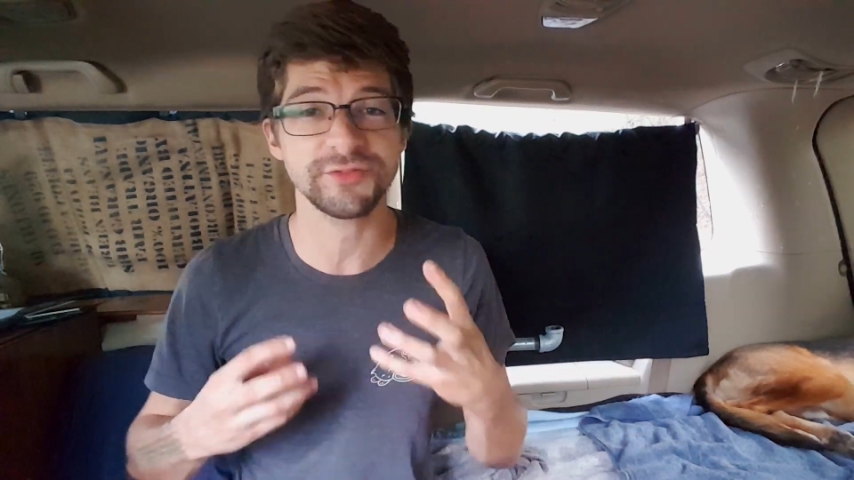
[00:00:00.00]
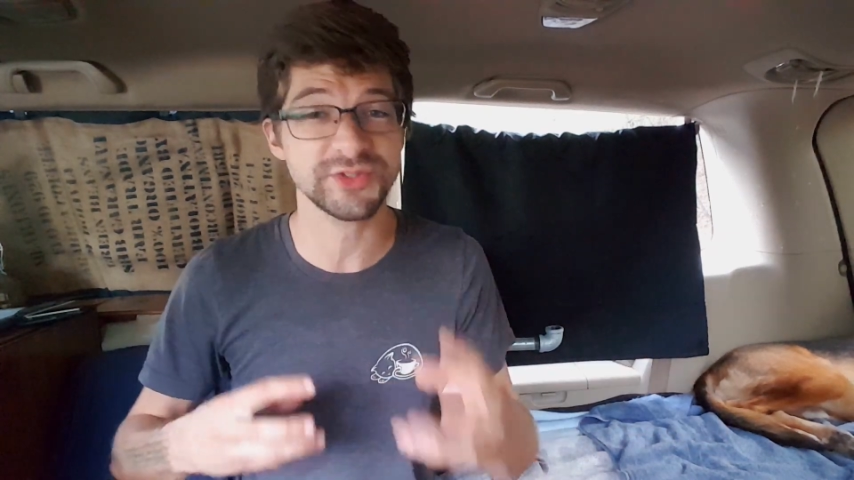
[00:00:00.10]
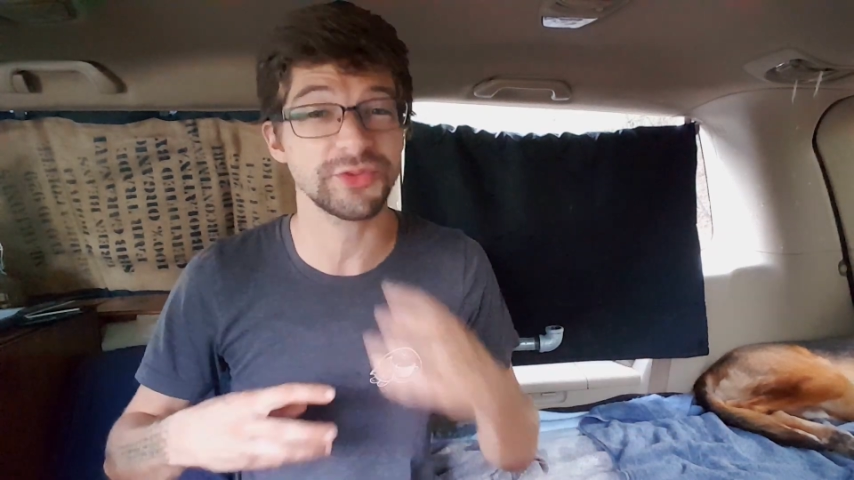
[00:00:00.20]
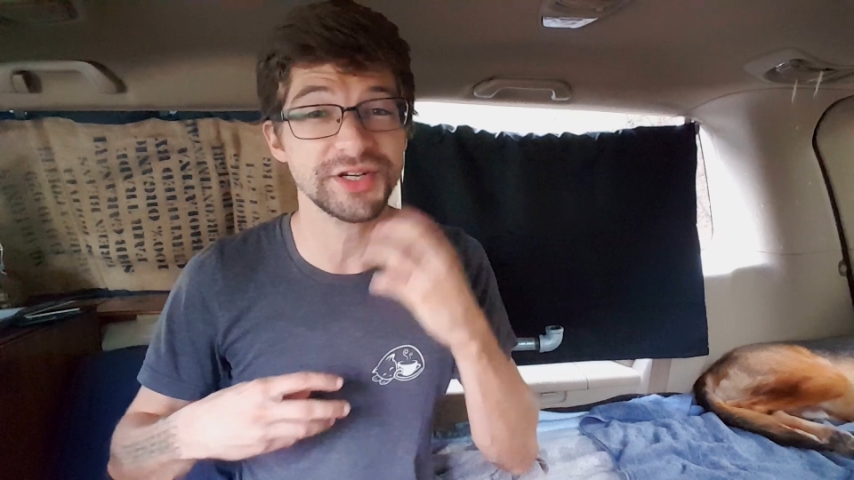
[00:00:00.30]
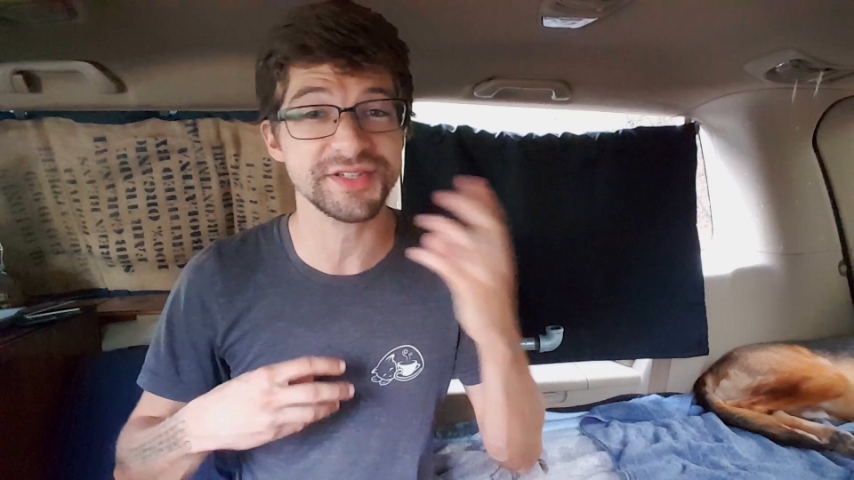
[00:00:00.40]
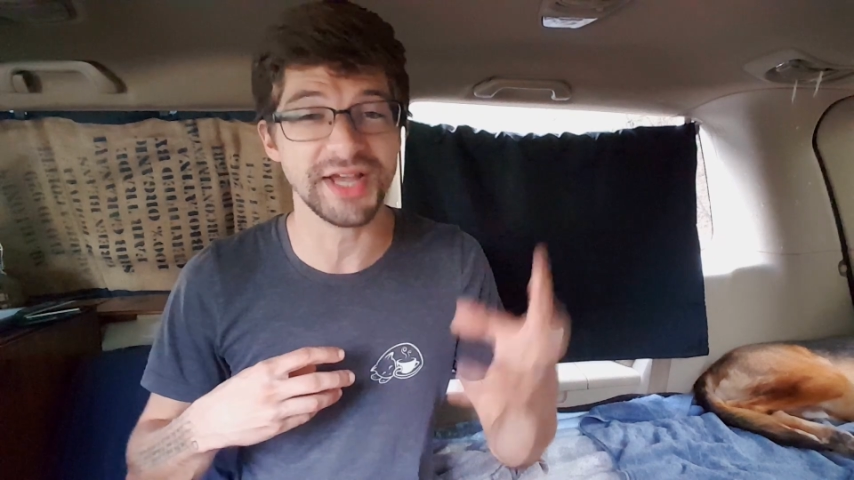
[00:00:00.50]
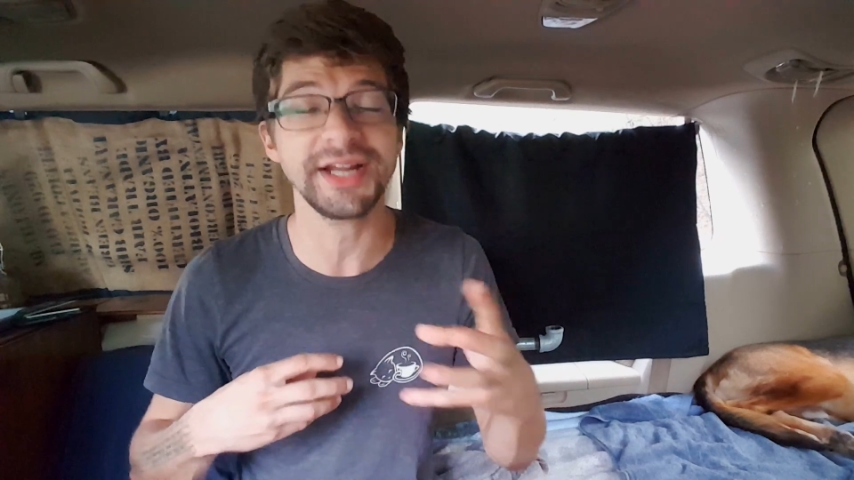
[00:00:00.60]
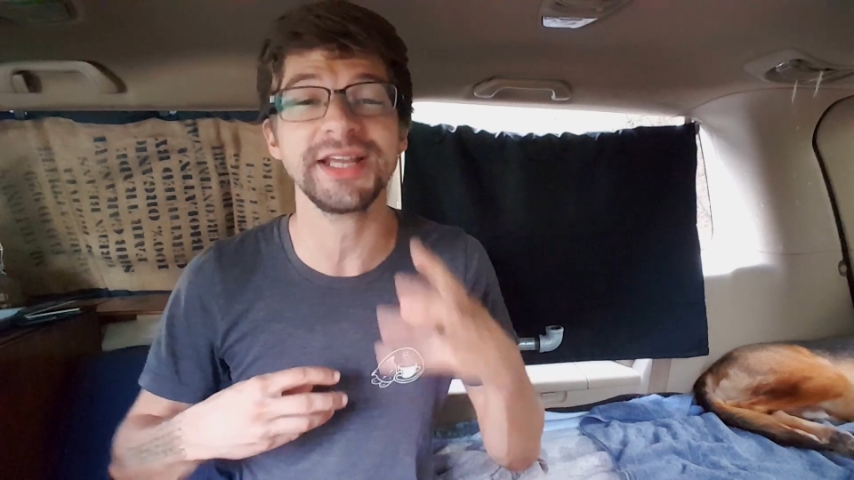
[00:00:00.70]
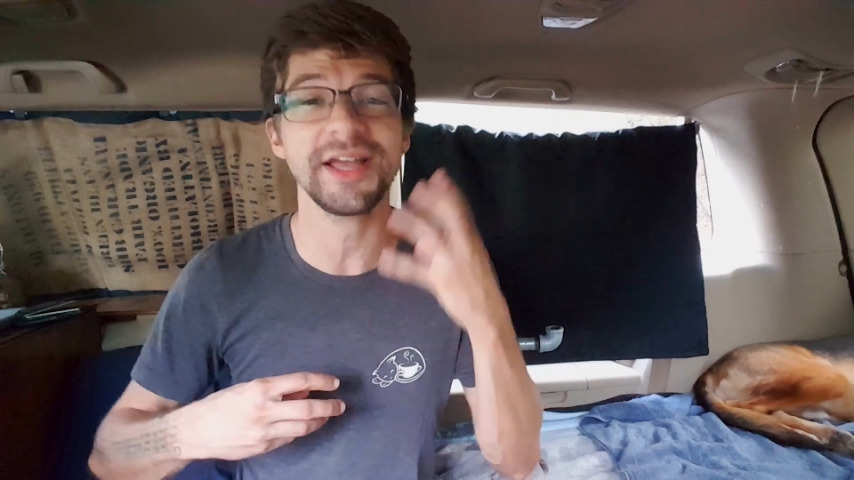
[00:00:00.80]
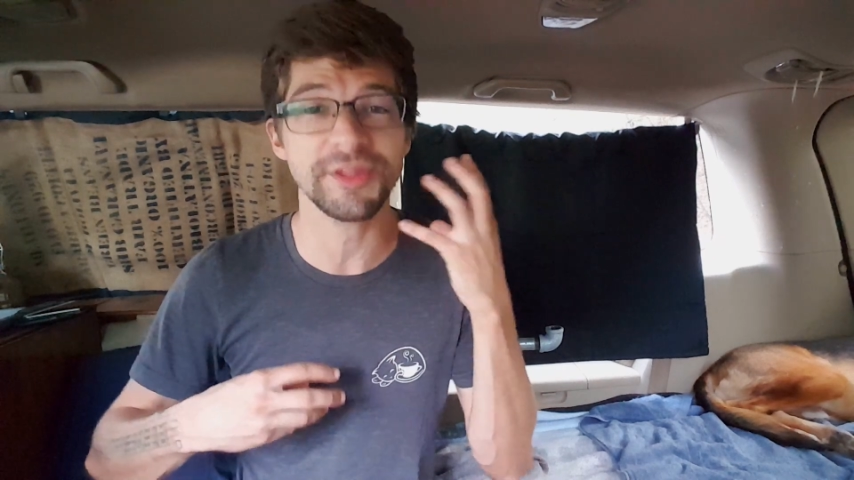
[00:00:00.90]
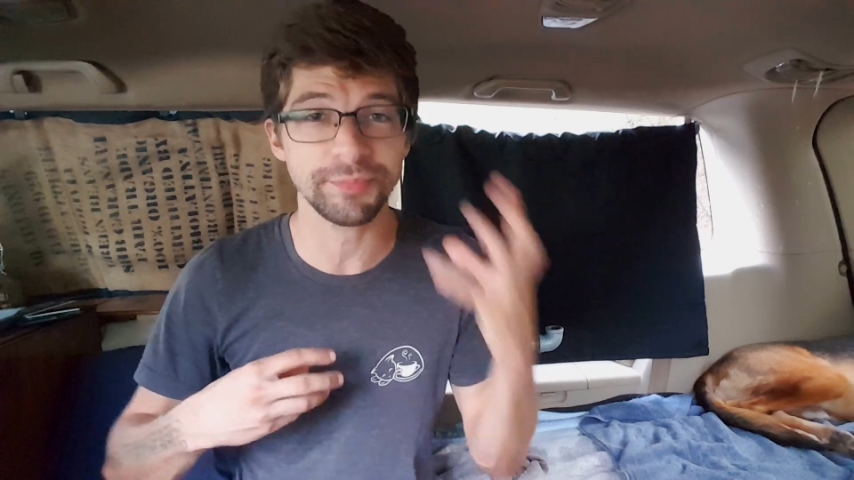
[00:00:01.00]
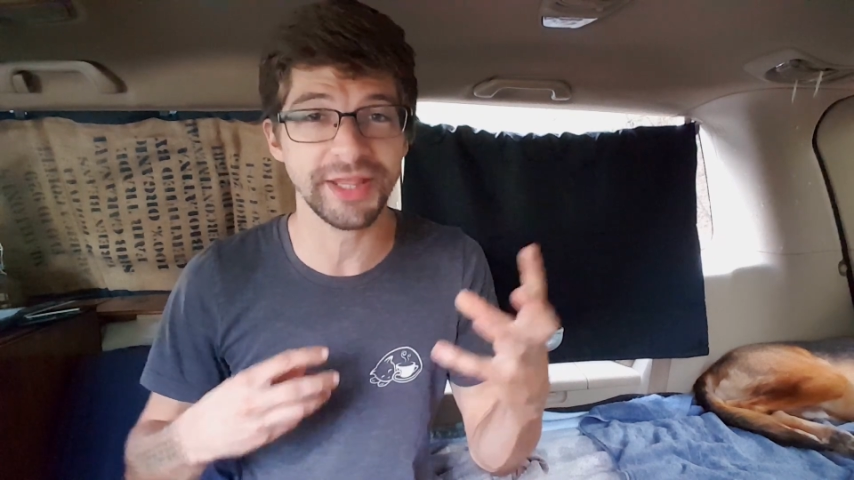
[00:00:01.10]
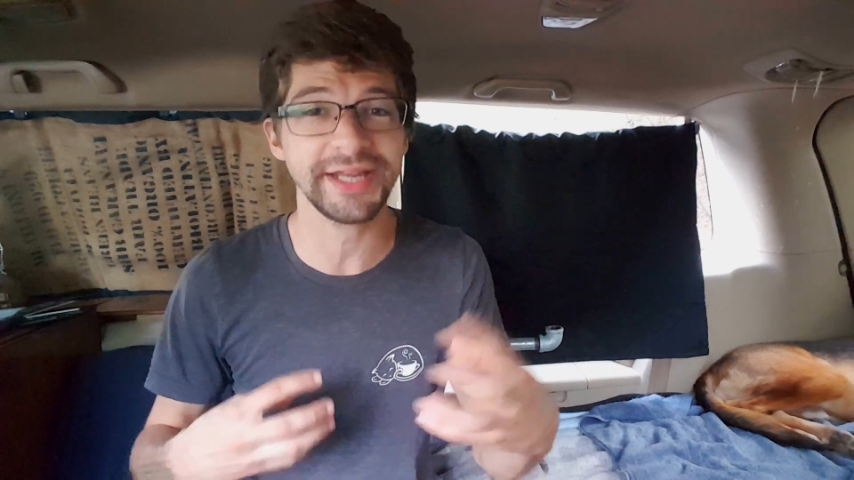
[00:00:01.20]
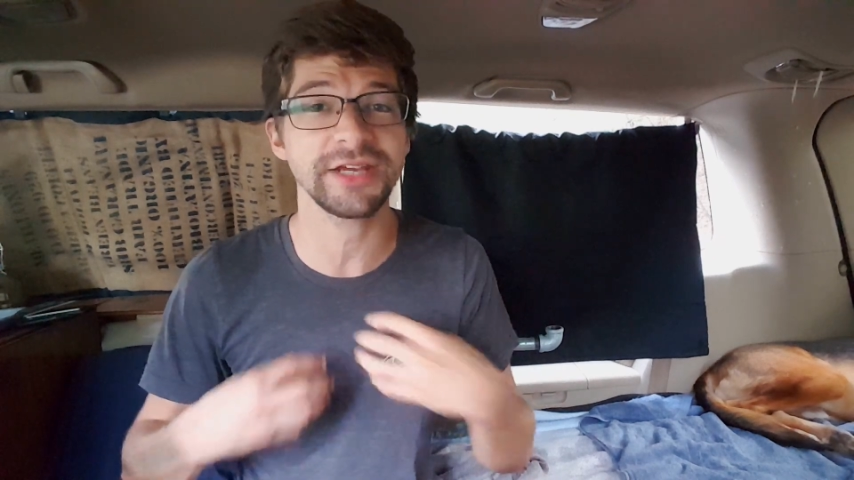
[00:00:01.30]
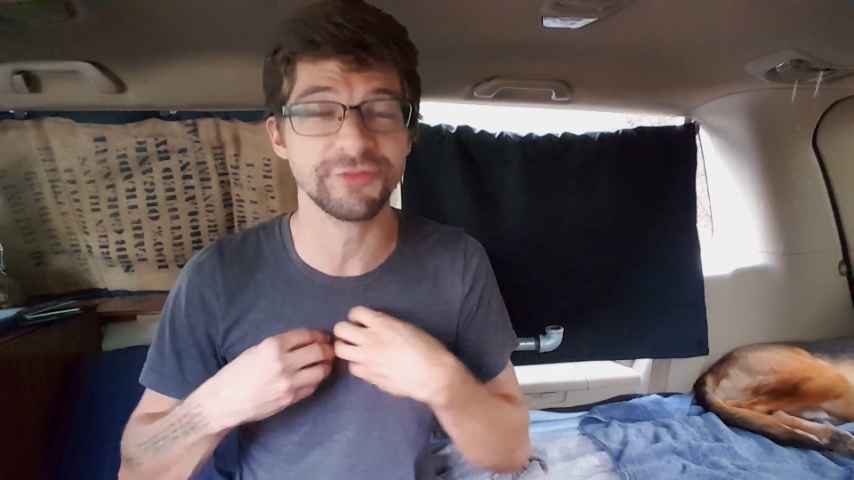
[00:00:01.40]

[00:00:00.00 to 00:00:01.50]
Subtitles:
So the designing and the planning